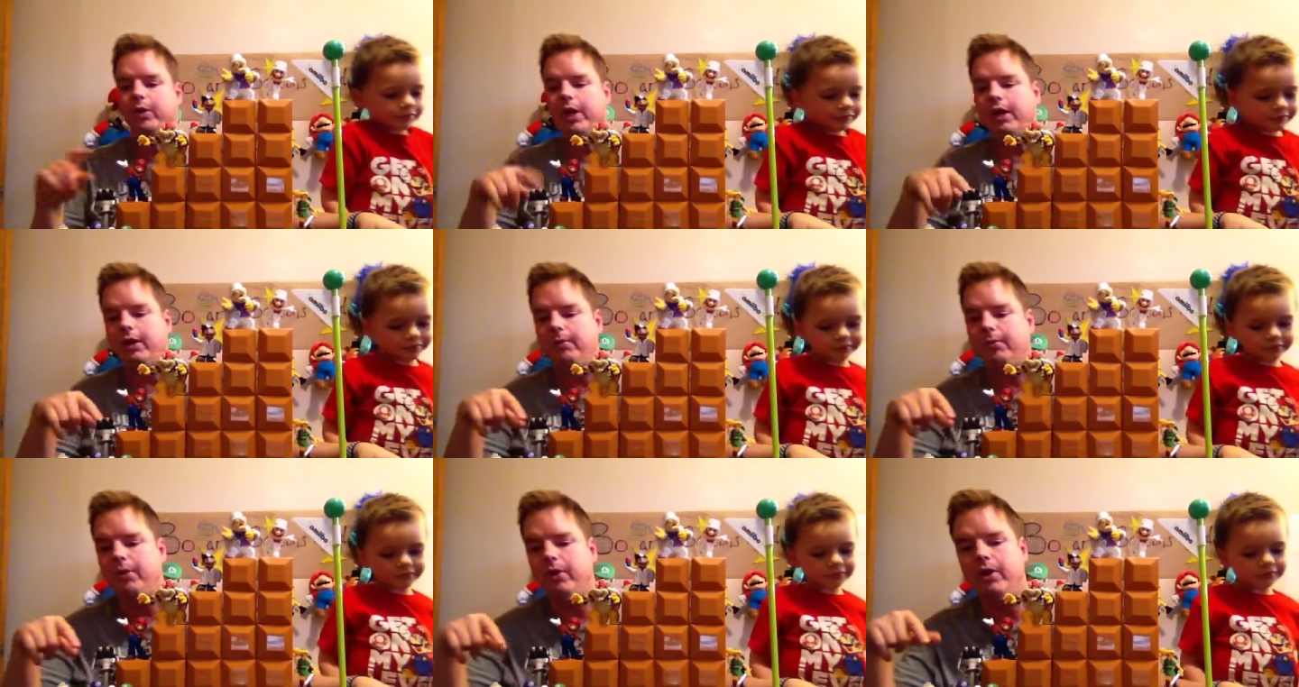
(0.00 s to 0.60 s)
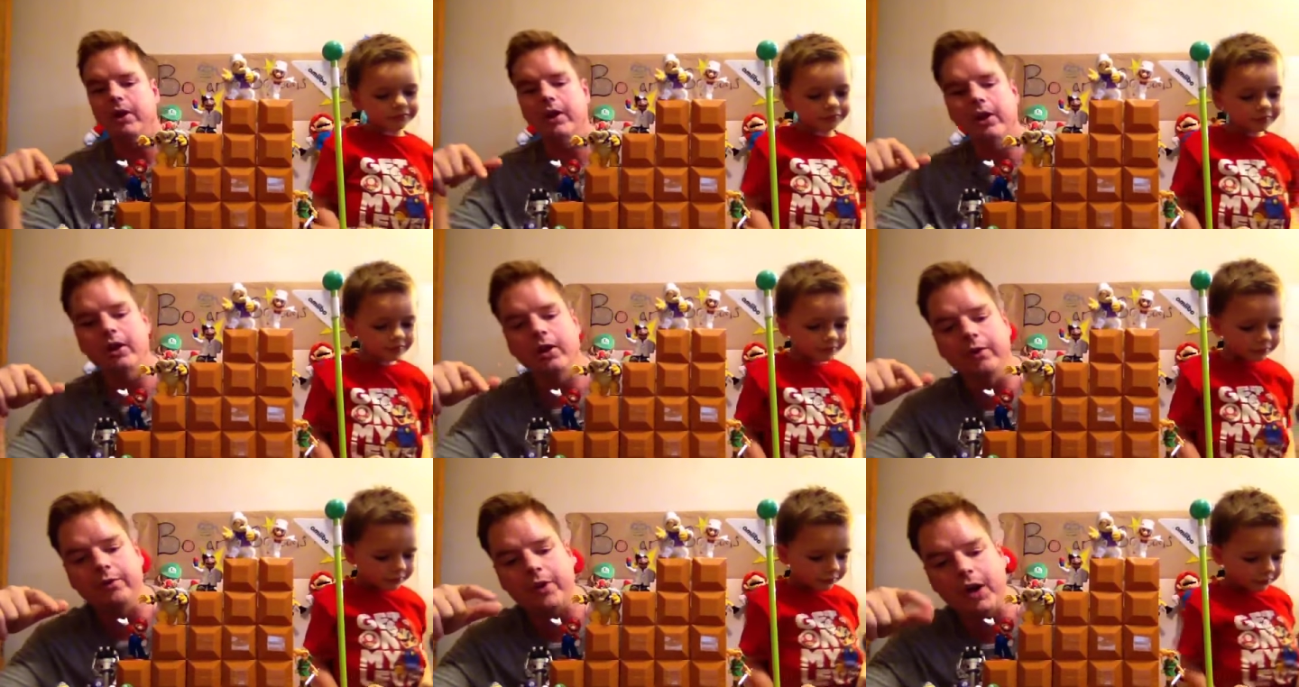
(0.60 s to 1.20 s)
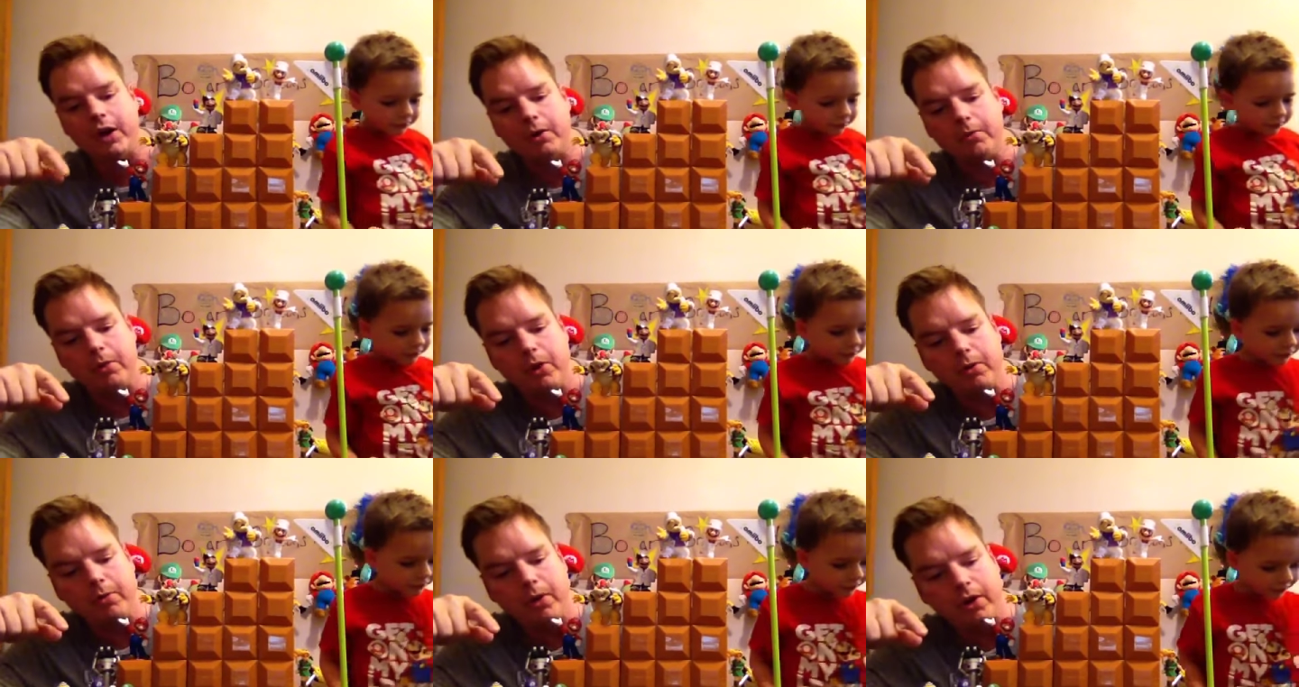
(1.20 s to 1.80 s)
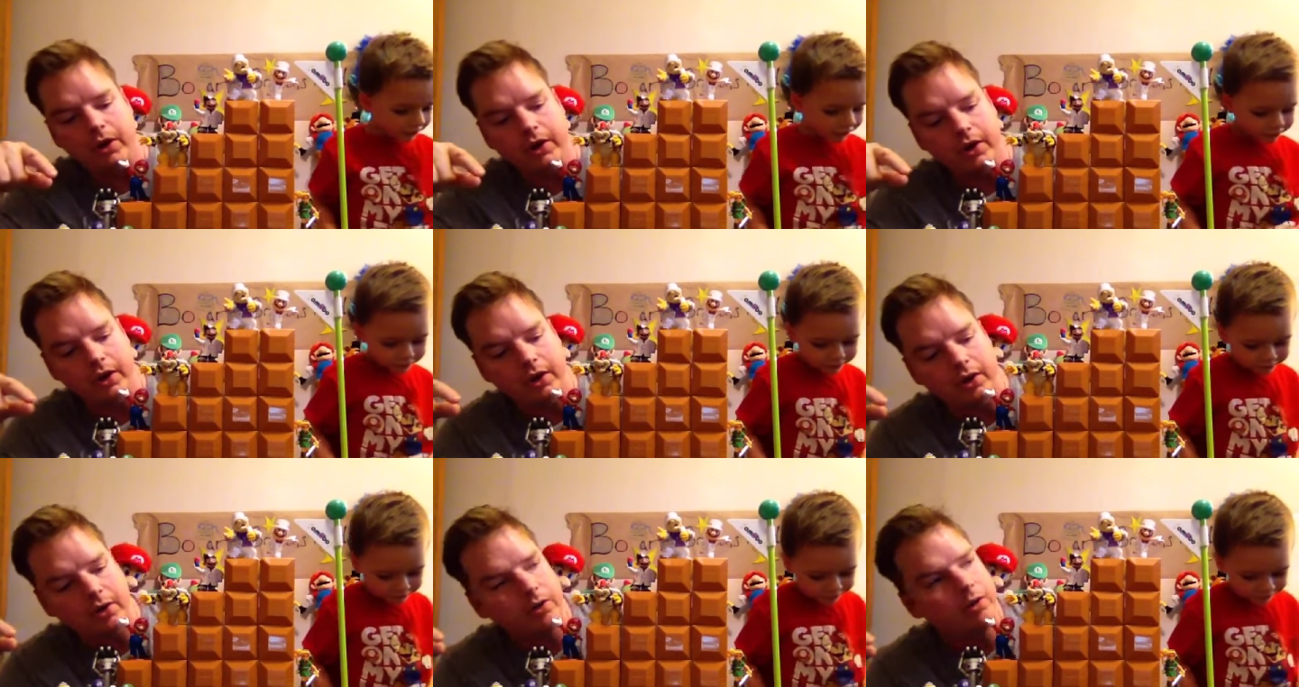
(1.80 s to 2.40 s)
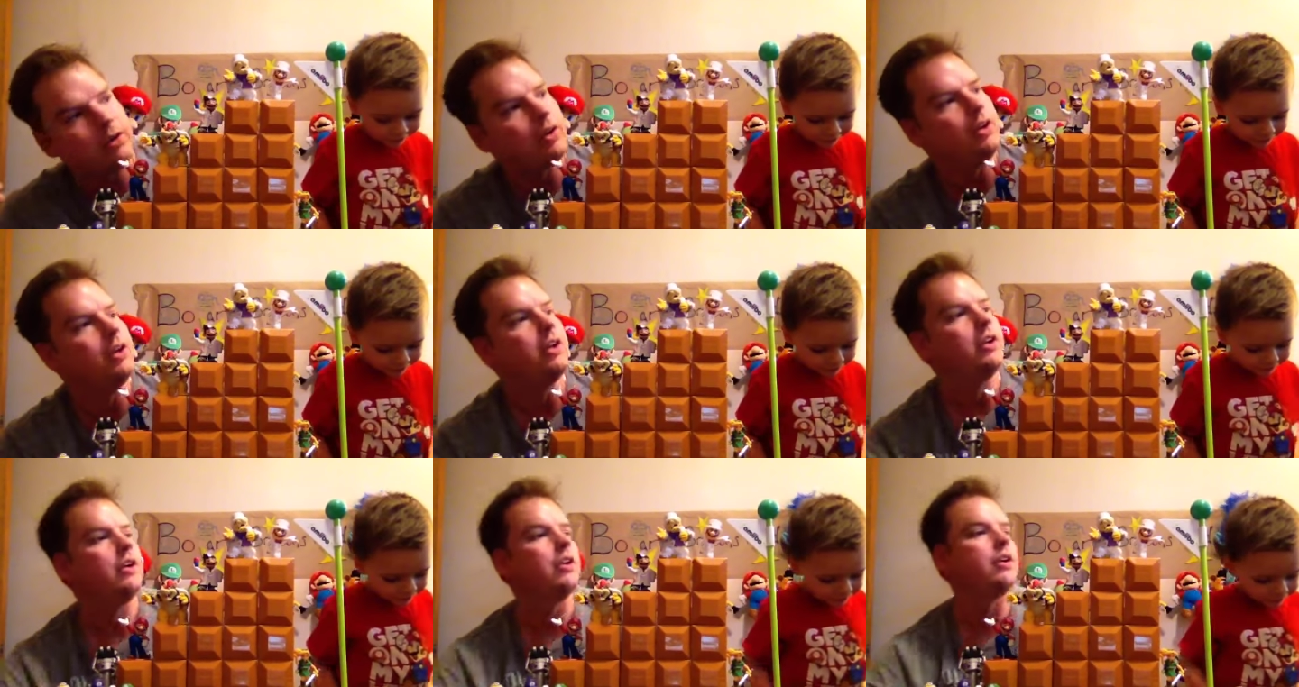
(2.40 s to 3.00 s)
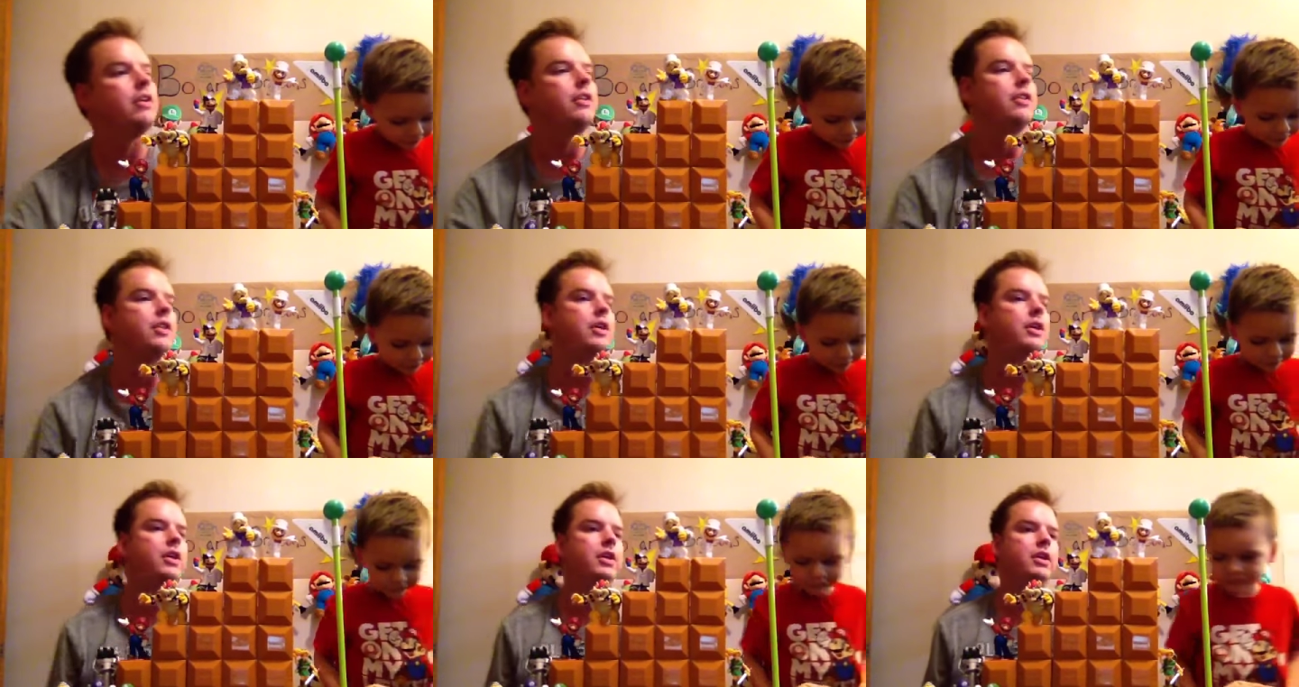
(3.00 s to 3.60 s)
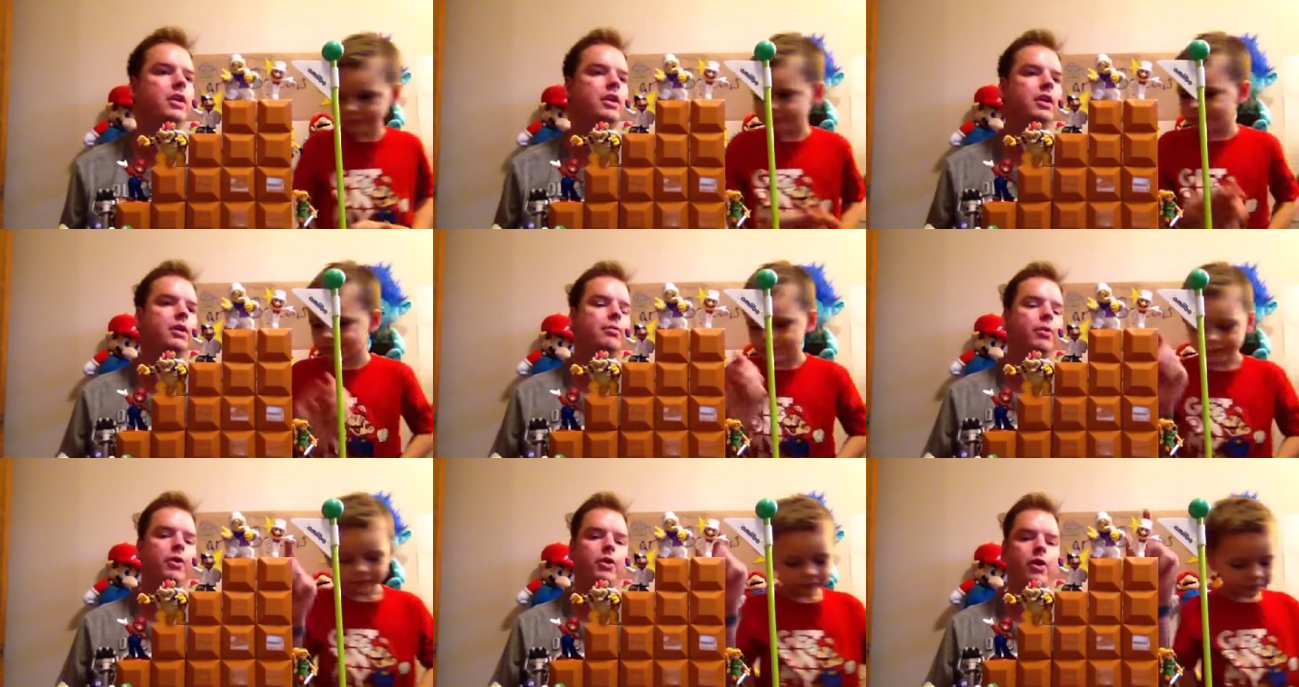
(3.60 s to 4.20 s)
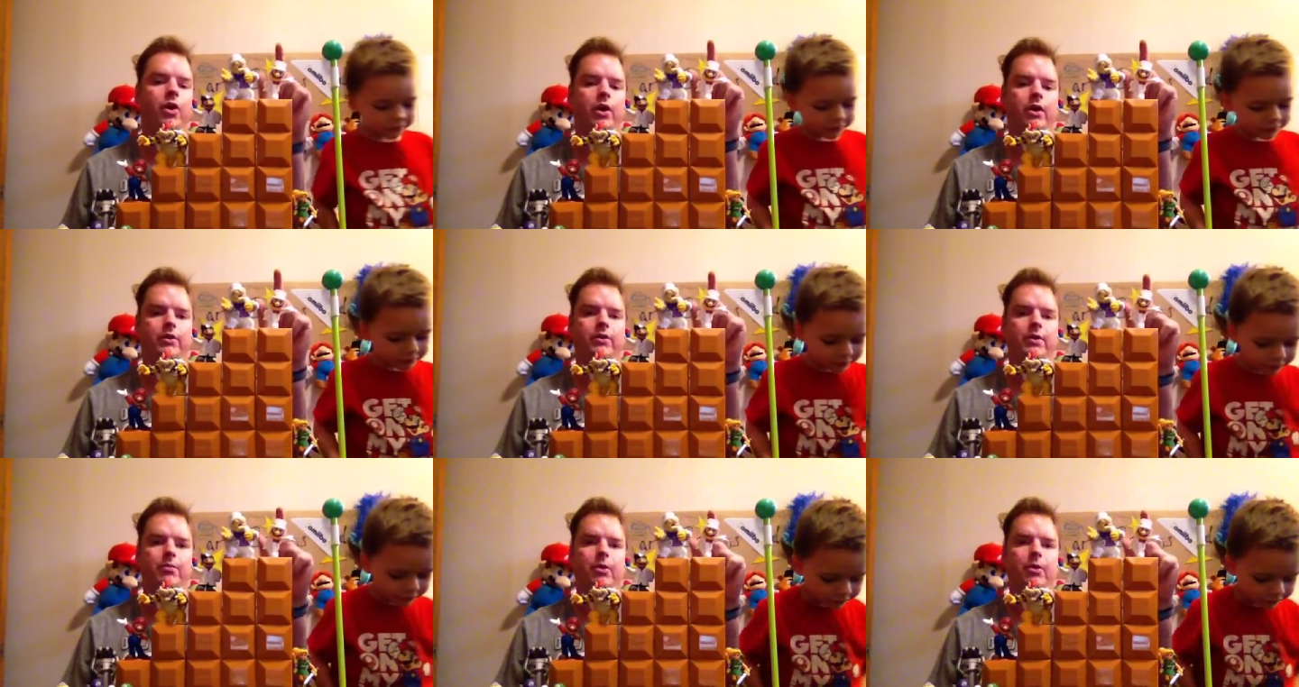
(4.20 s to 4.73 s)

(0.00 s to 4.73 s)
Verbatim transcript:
Speaker 1: Regular Mario, Fireball Mario, the Mario Odyssey